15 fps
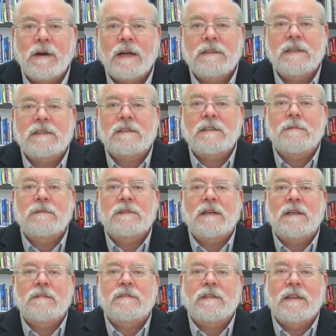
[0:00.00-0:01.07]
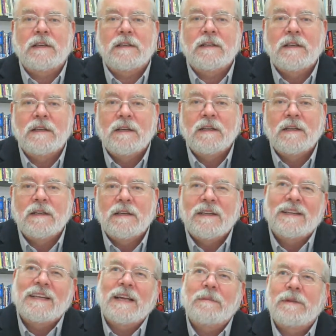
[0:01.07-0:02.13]
Projects themselves then
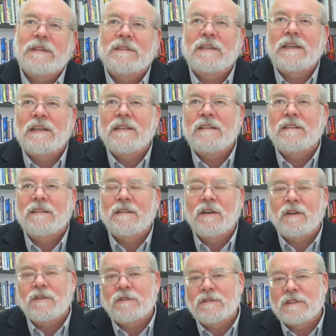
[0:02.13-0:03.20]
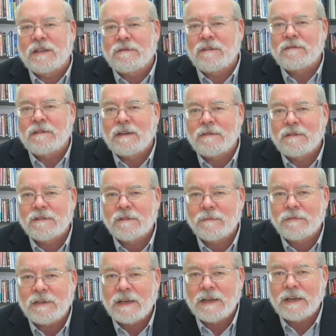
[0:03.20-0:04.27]
can be seen to go through several levels of
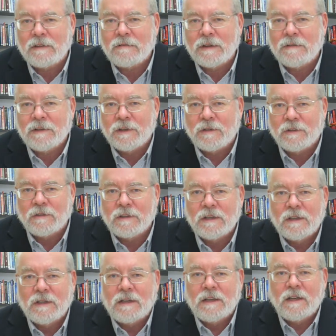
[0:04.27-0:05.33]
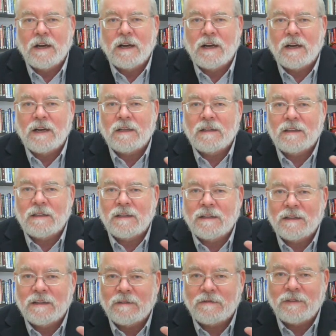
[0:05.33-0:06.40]
planning and review.
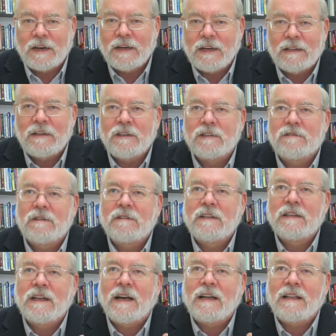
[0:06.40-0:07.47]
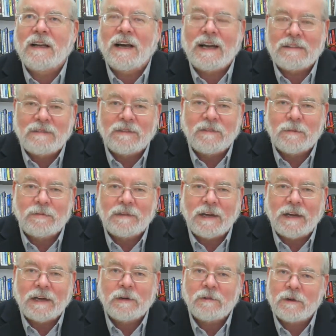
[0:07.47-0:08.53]
On the front end, there's really the high-level
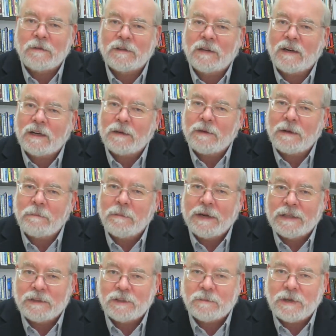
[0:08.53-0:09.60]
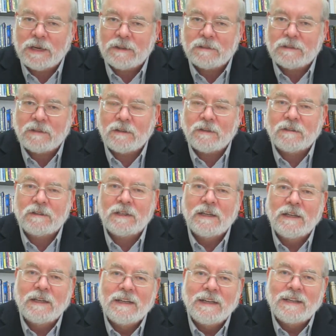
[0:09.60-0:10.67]
planning where we're talking about major milestones,
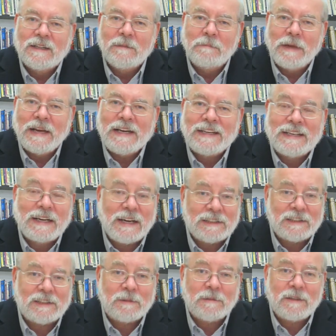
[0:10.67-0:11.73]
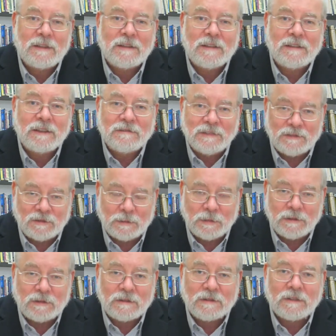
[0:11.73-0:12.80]
the main customer
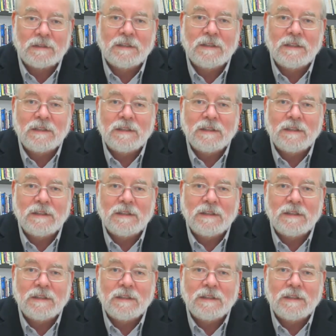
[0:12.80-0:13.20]
deliverables